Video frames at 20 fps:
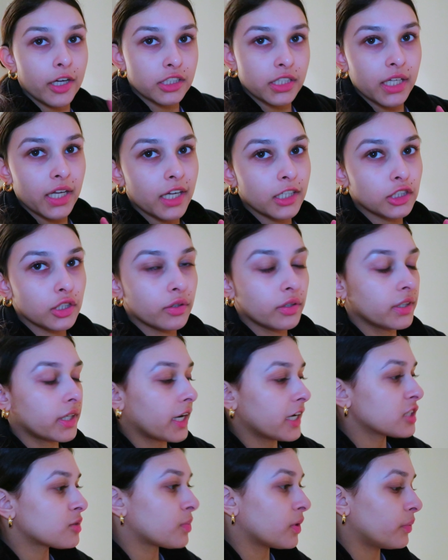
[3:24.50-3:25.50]
I think I showed you
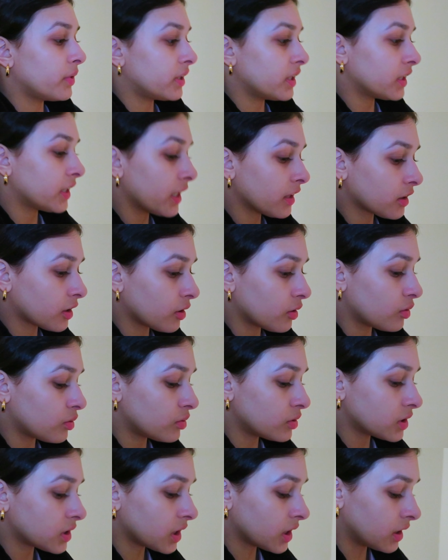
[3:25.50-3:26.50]
guys, but we did get
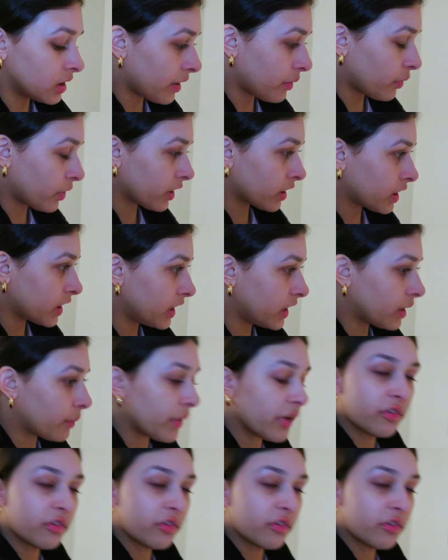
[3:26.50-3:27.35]
those. And I want to clean up